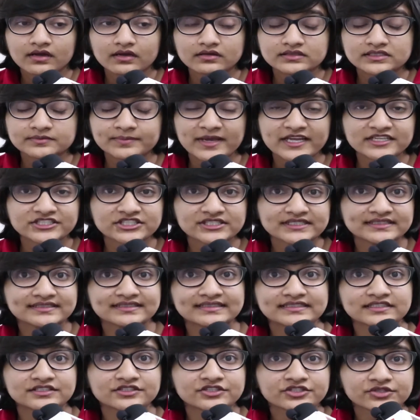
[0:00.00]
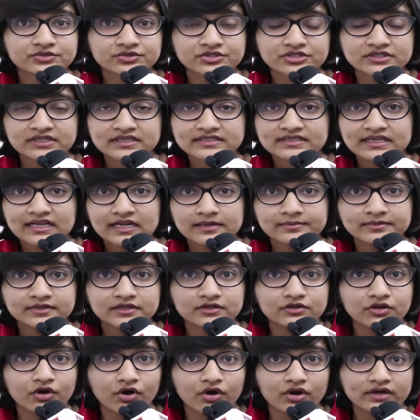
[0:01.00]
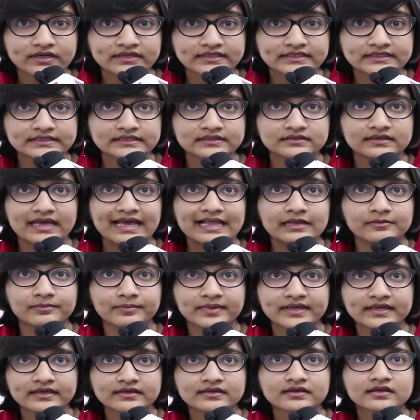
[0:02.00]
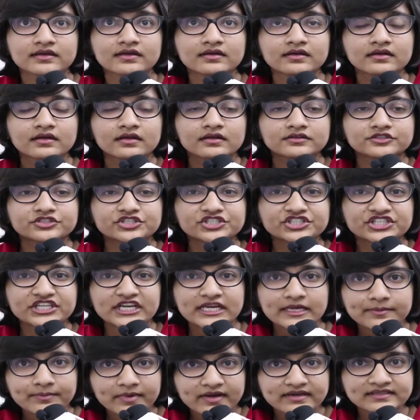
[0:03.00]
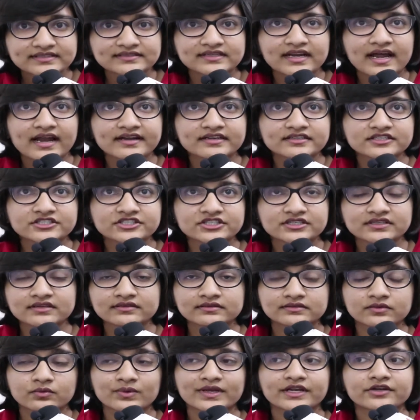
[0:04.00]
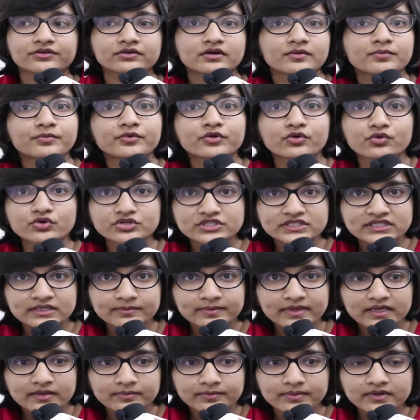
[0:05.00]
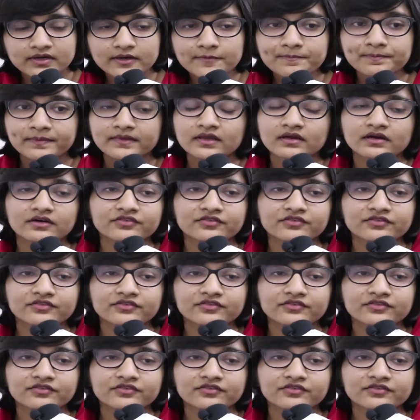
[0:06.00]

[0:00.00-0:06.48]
especially the institution has helped a lot in helping to shape our strategy, the way to approach the paper.